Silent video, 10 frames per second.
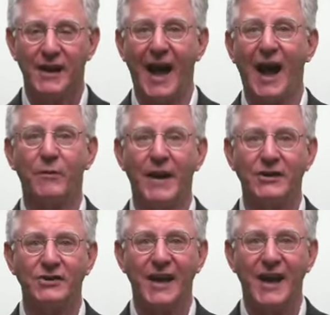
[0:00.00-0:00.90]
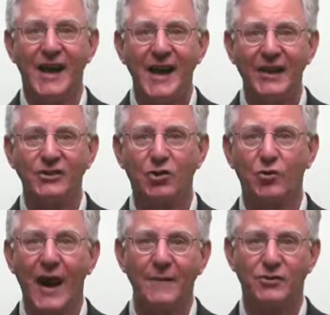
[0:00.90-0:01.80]
Outraged, Higgins
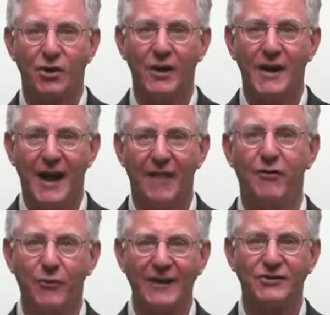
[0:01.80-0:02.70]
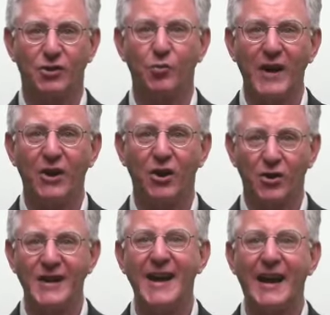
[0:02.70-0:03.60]
grabs her and threatens to wring her
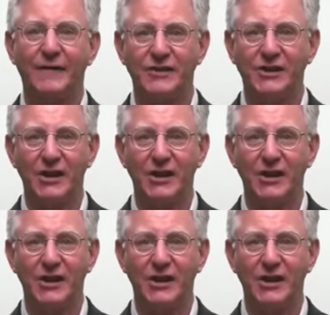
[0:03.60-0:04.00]
neck if she